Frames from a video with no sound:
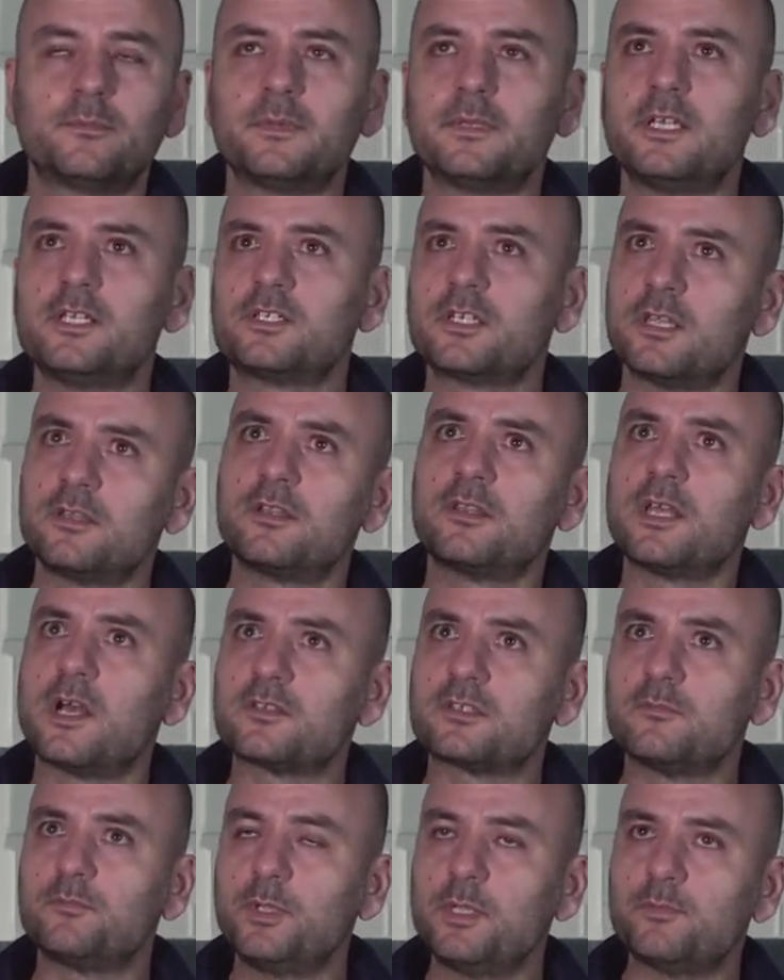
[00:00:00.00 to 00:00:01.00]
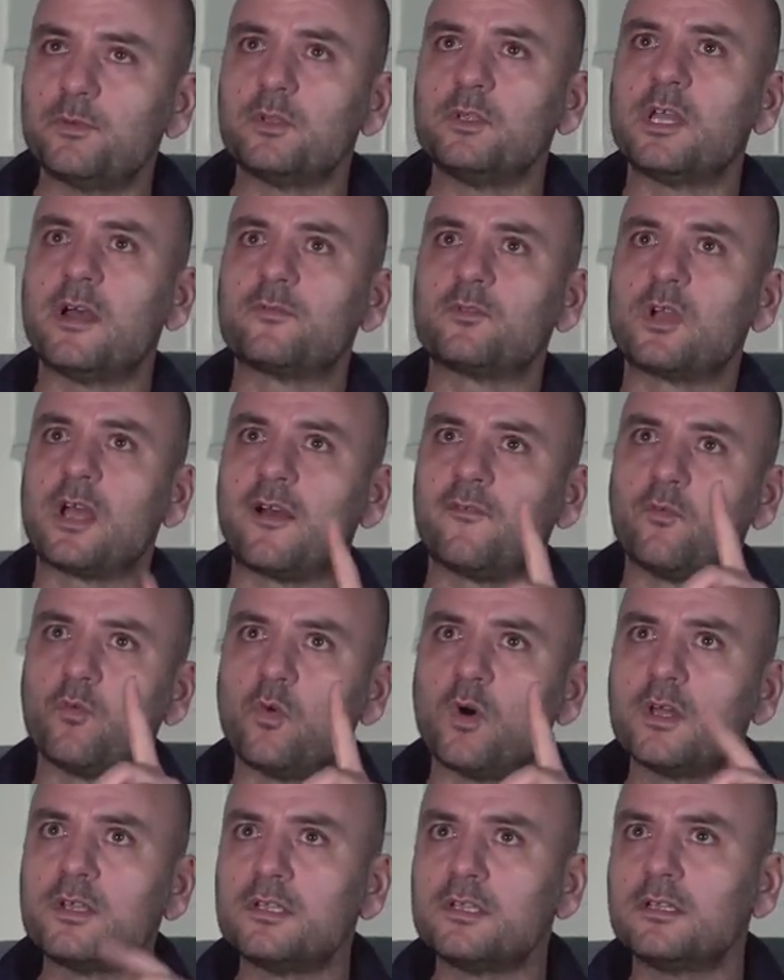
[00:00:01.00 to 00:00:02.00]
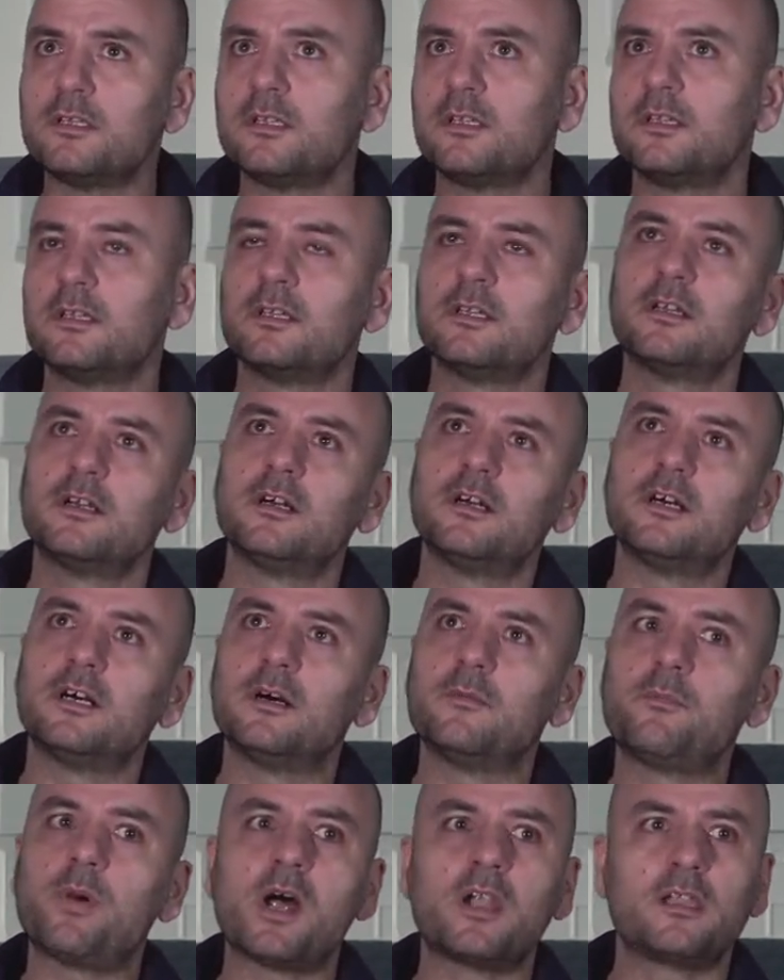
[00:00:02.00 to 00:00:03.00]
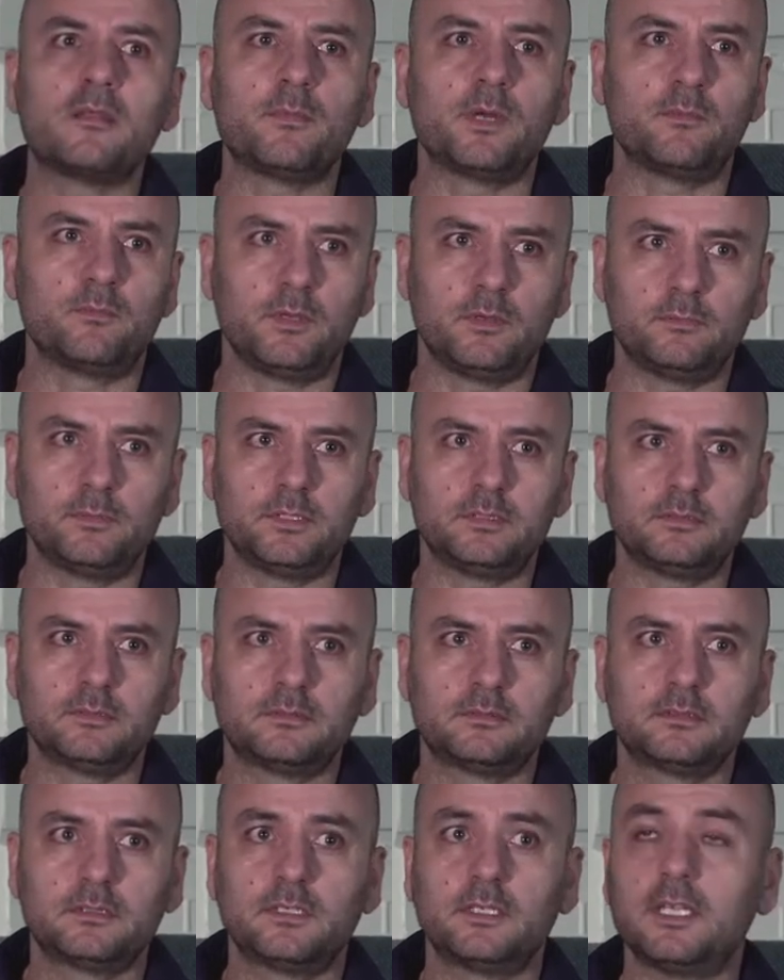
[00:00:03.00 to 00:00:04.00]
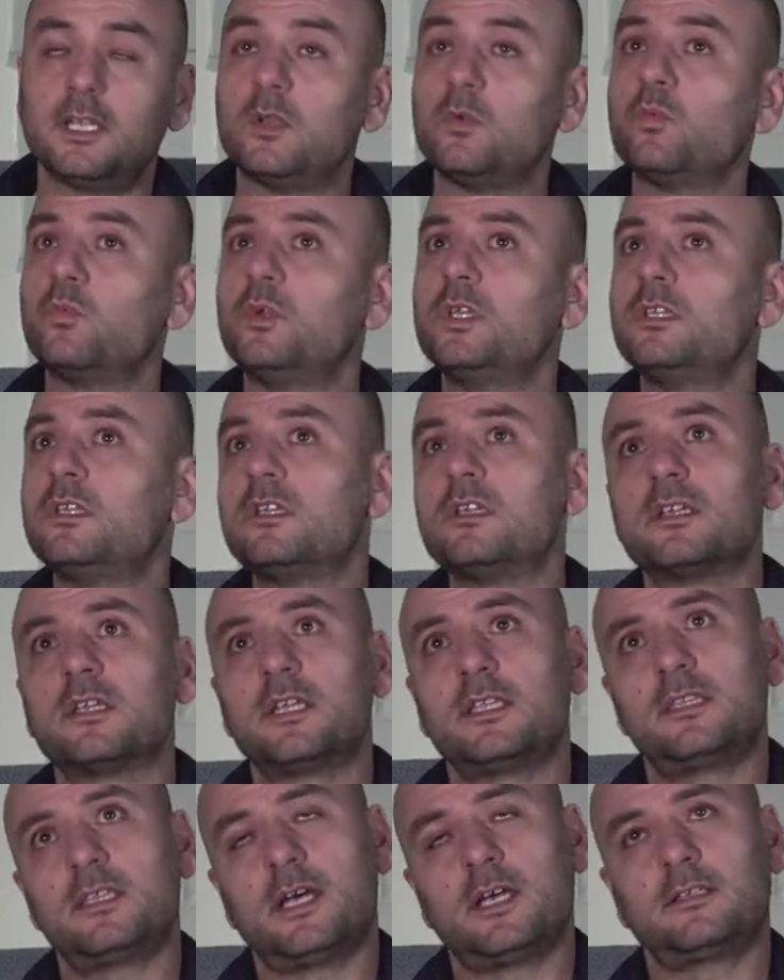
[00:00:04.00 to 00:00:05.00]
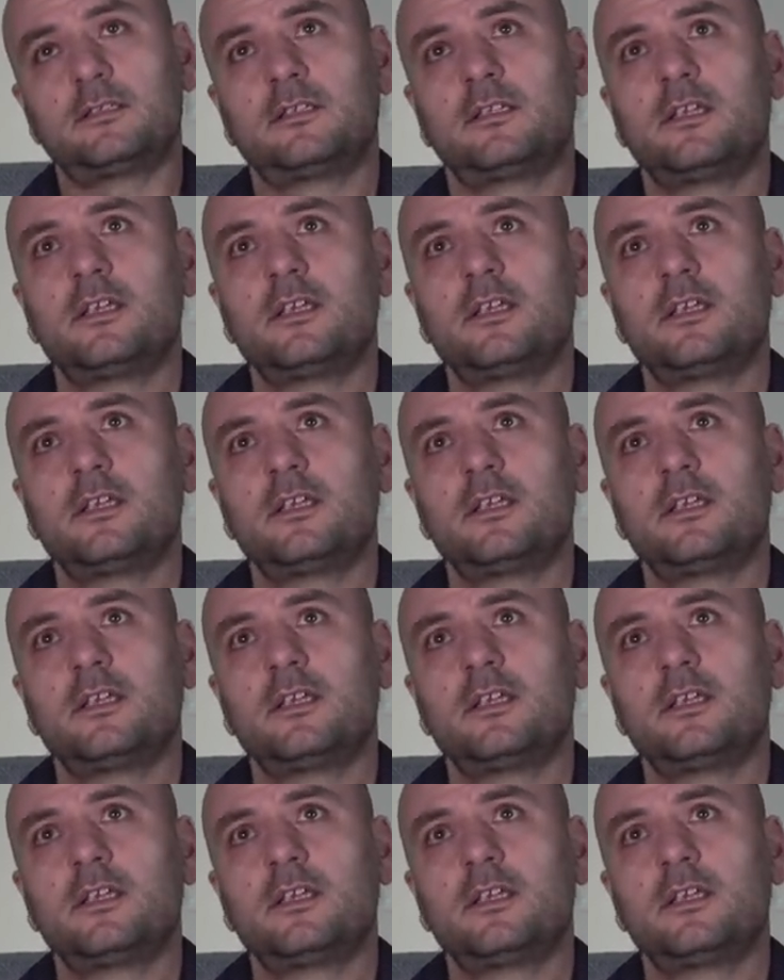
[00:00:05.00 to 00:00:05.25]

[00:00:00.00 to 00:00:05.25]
each 100,000 people, you have to have one uh, parliament member. And we didn't get that.